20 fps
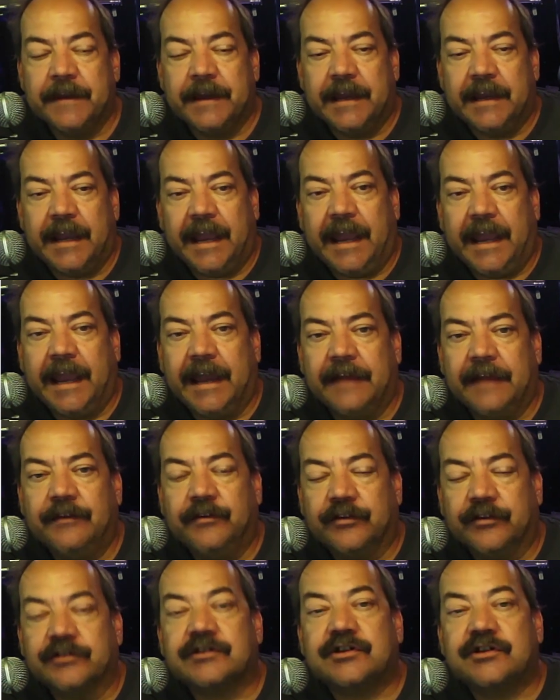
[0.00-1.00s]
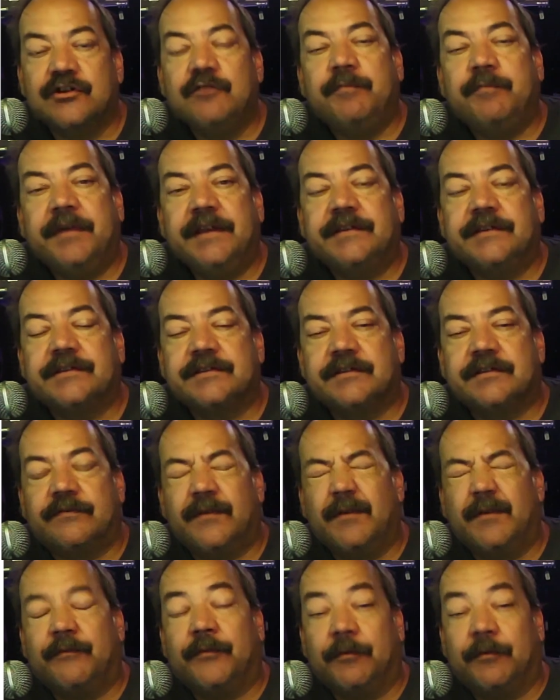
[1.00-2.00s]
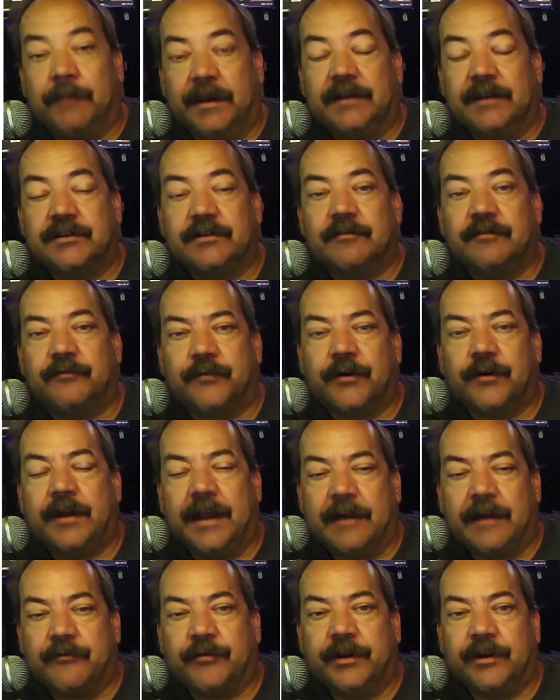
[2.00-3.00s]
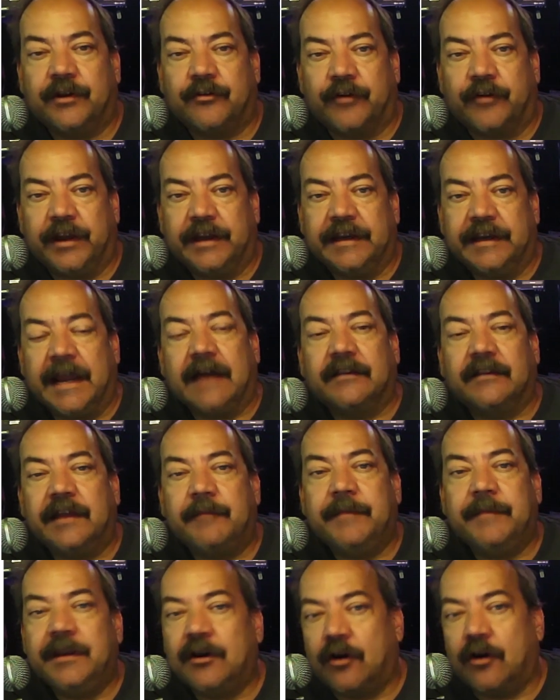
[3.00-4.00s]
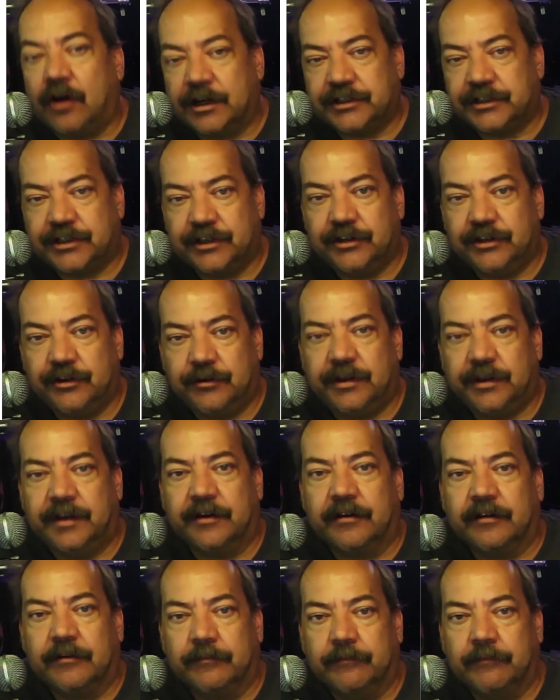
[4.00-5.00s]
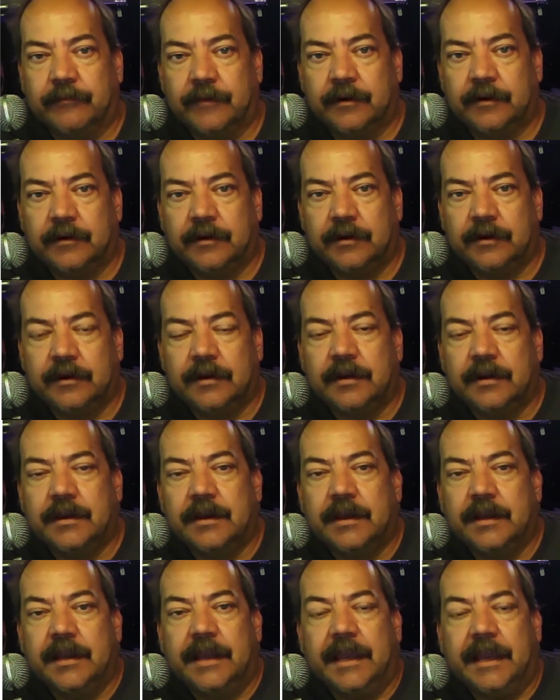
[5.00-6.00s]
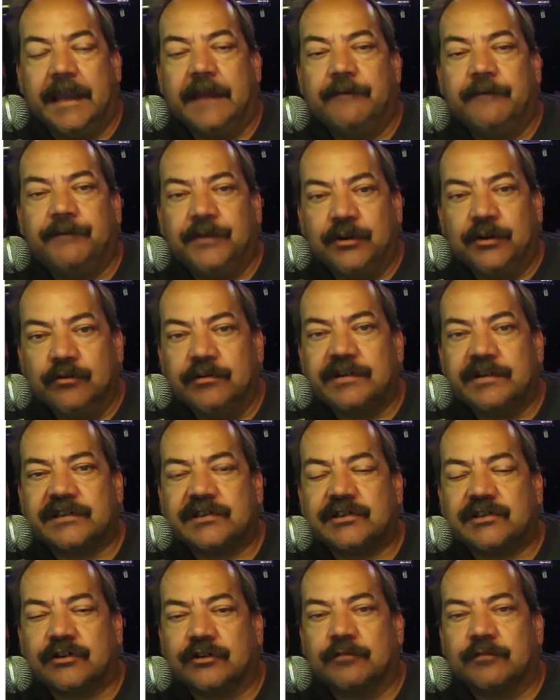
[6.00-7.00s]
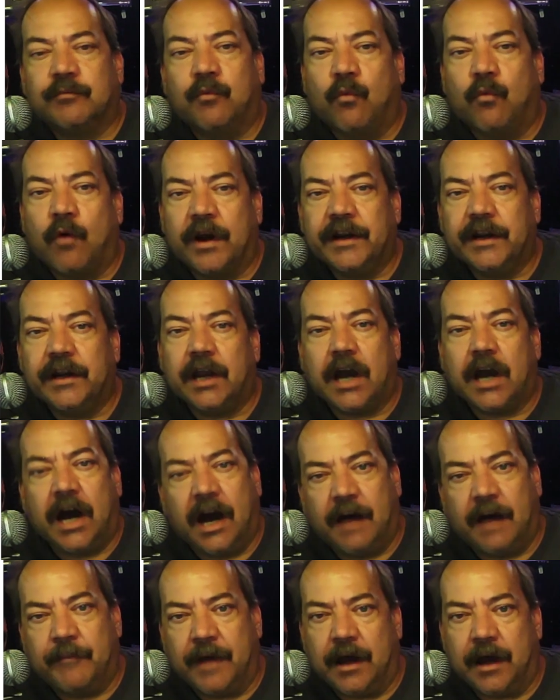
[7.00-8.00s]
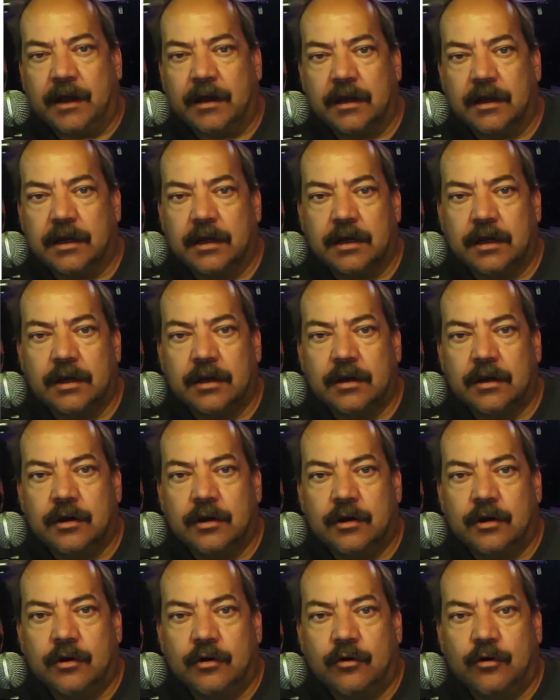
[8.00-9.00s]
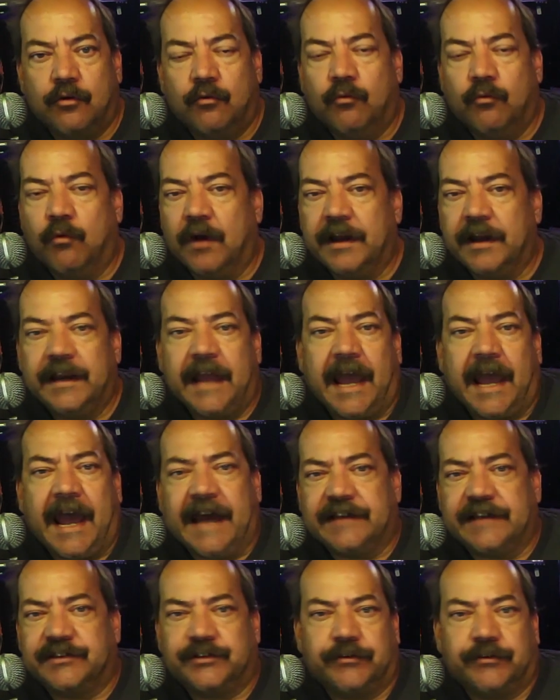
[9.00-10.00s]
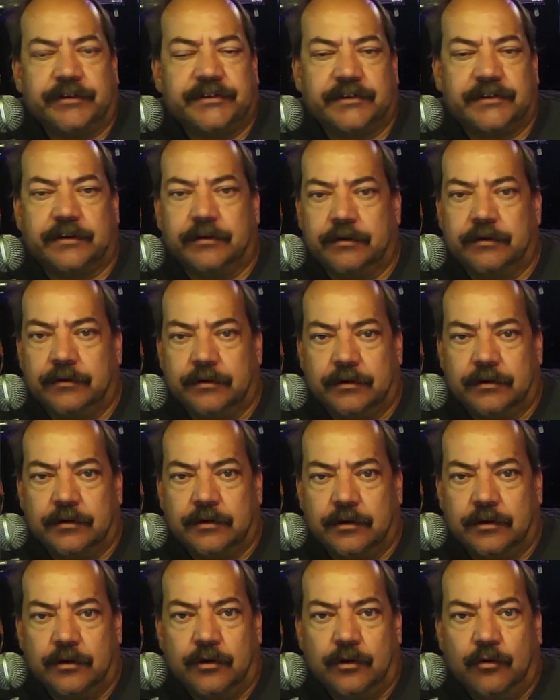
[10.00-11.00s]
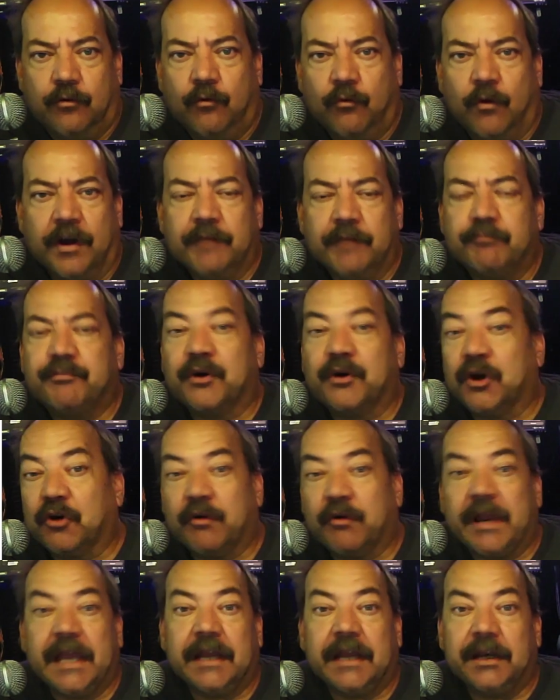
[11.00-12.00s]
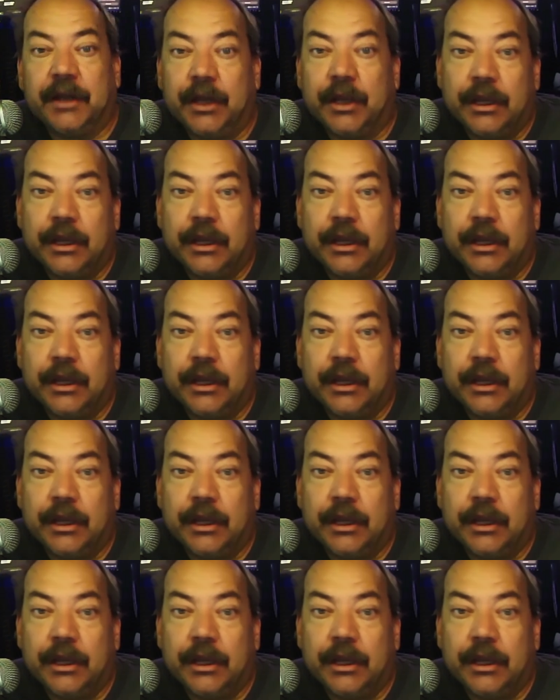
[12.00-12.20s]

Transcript: And there's two pieces of information for every grid. Now, let me caution you here. If you disturb one comma, one asterisk, one paren,